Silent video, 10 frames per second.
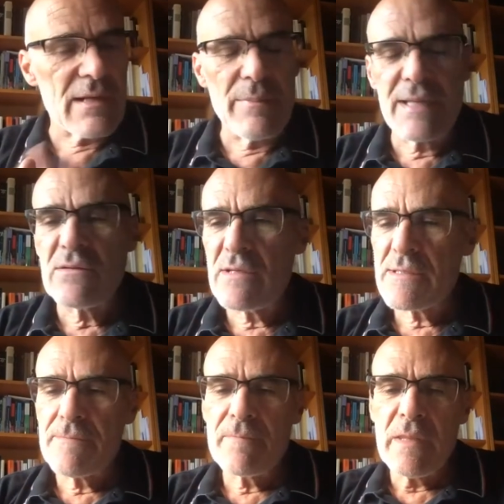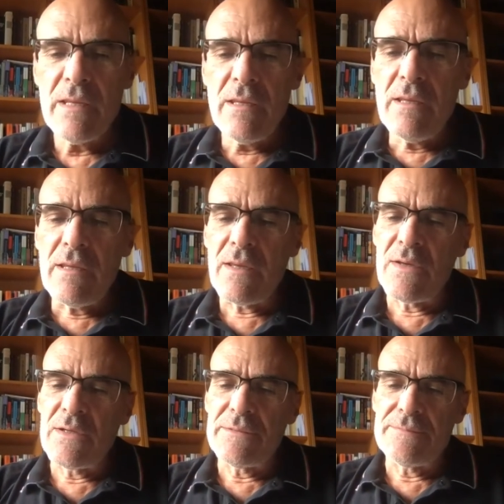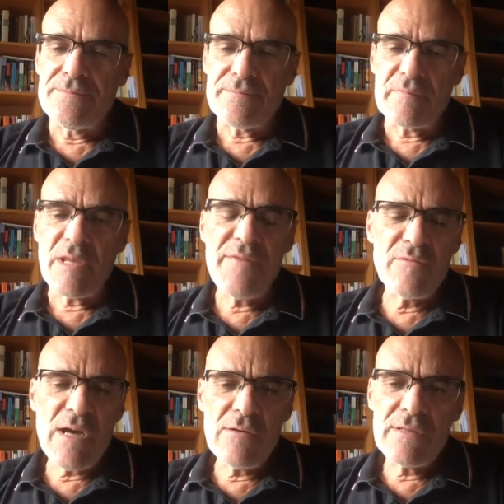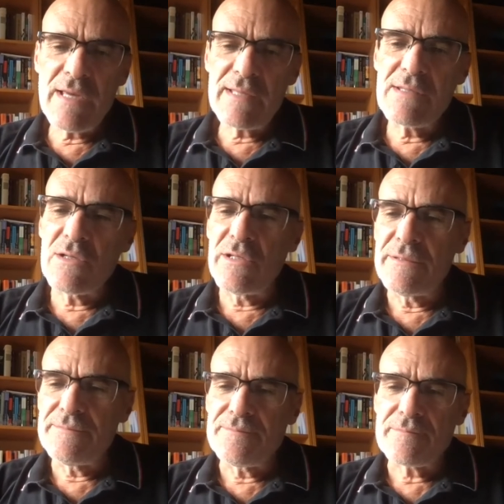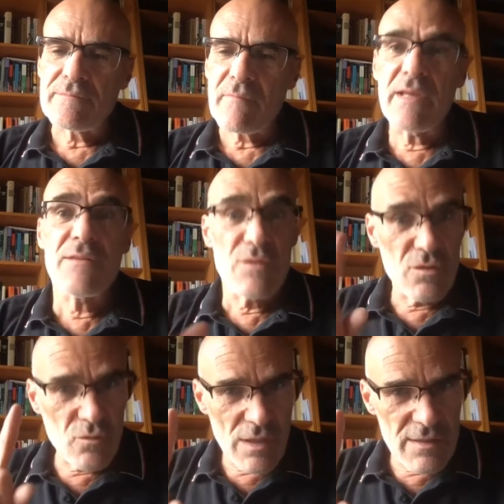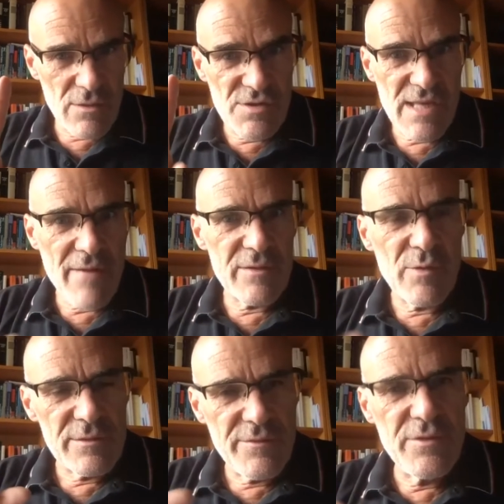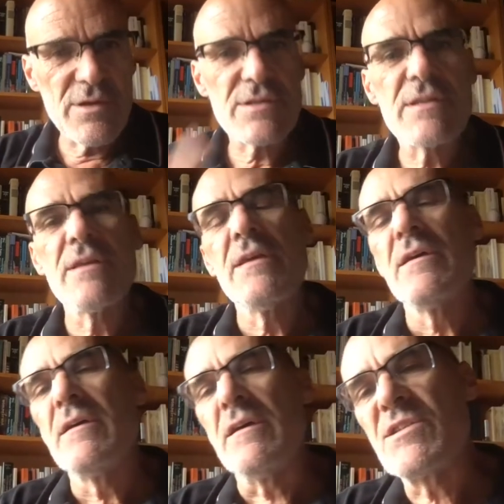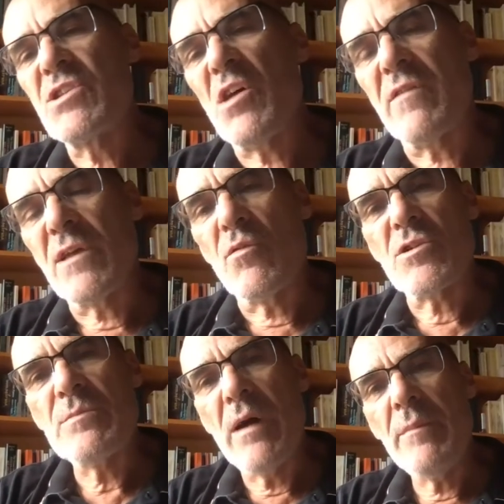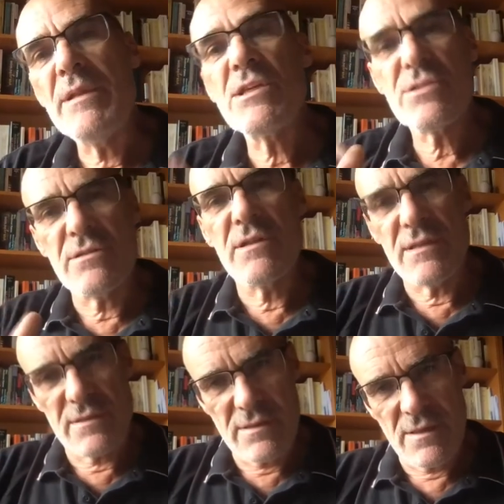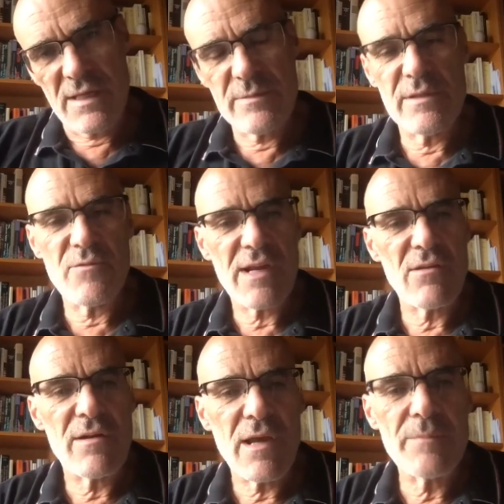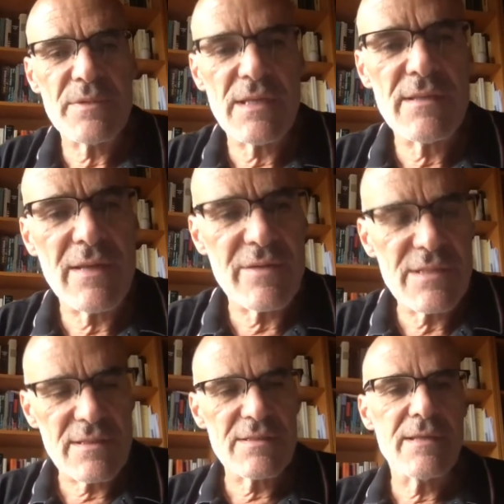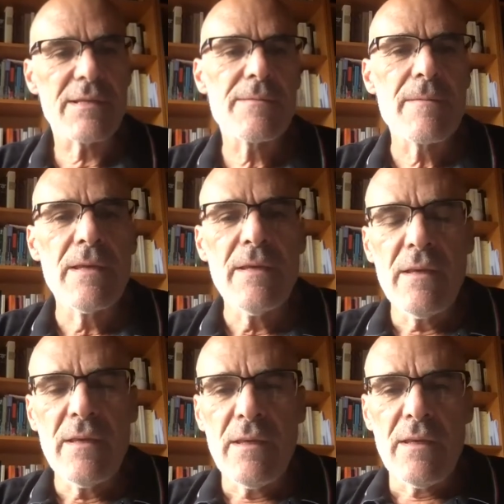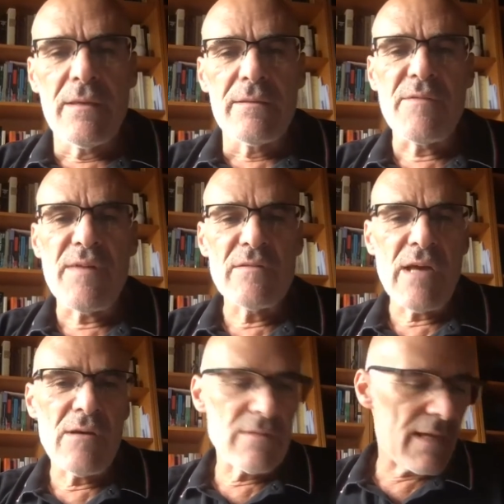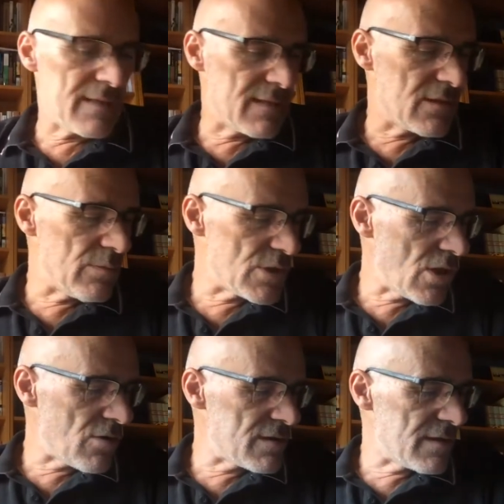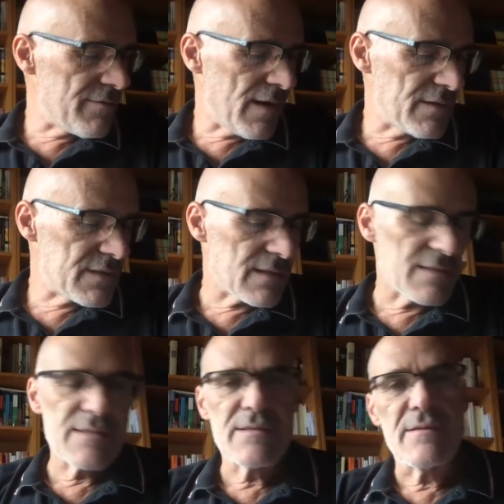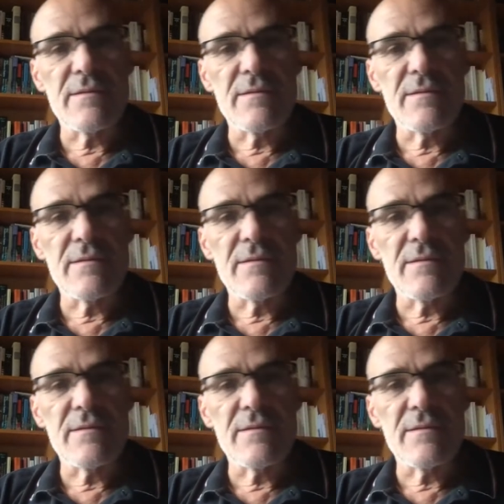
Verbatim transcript: come back to this. Um, they found out that um, in 2007, when the first uh, survey was published, it has been regularly updated ever since then. They found out that the majority of articles,